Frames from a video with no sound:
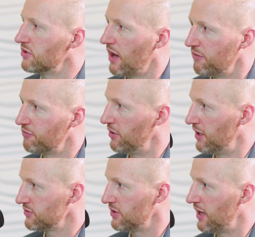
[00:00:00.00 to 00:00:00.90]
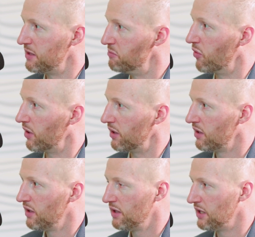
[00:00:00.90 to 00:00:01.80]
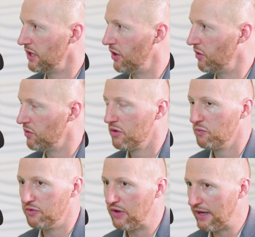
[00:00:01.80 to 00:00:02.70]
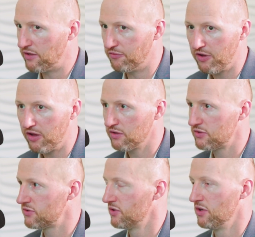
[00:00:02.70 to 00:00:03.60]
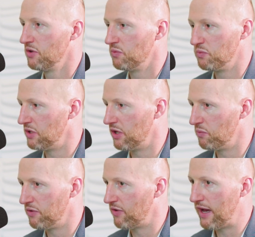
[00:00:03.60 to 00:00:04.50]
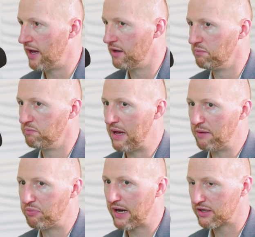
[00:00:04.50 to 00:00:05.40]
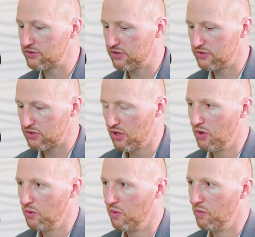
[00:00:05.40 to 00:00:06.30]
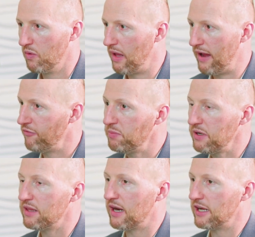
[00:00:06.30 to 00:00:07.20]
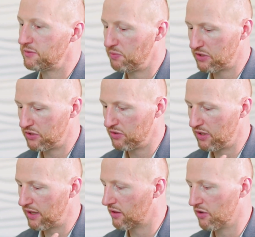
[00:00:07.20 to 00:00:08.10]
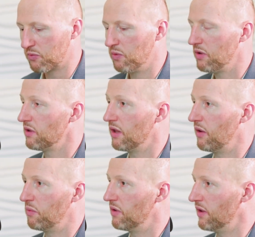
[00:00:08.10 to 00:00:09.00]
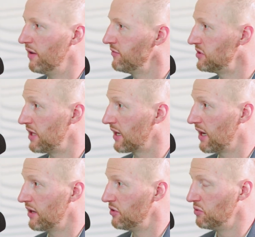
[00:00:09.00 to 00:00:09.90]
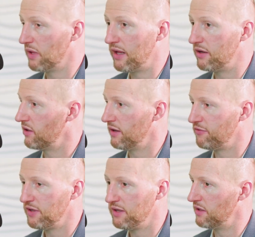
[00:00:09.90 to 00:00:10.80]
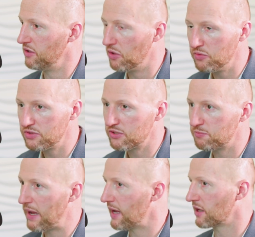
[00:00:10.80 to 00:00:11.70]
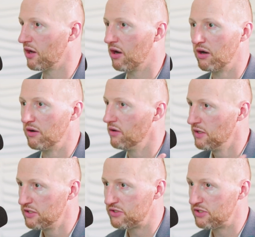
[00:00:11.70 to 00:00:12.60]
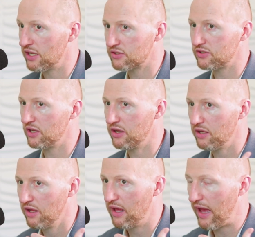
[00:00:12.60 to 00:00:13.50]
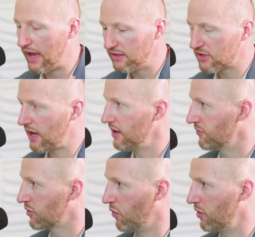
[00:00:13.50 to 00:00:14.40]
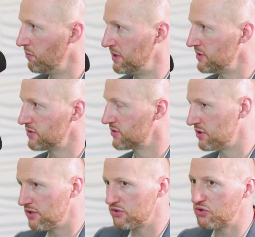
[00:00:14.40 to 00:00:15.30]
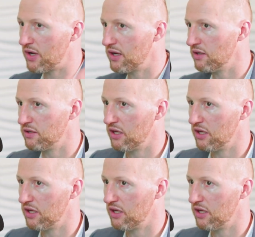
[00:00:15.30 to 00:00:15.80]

not for us anymore. We've had defaults, we've had bad practices. Everybody that I speak to, they're like, look, we'll love to take on a new lender if he knows his backyard, sticks in it, has kind of a core business, and doesn't try to,